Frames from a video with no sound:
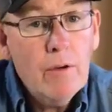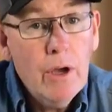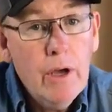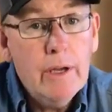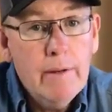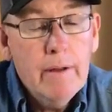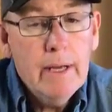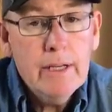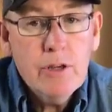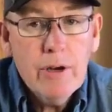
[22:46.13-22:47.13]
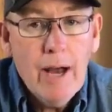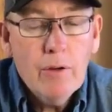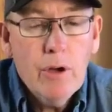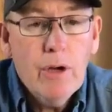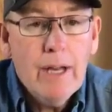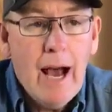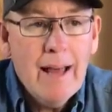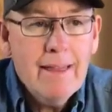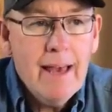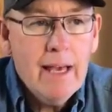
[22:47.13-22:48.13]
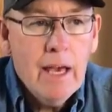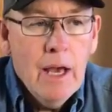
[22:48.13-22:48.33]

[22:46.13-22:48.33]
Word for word: It turned out good. It turned out good.